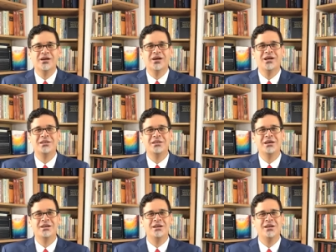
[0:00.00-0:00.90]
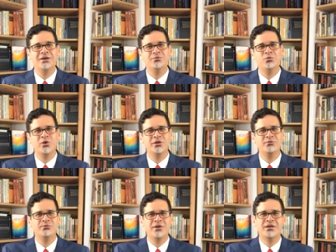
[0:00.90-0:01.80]
And yet, if we
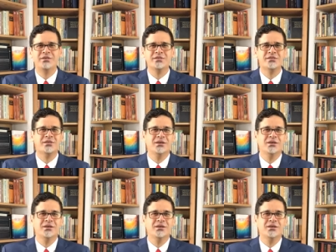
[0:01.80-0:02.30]
fix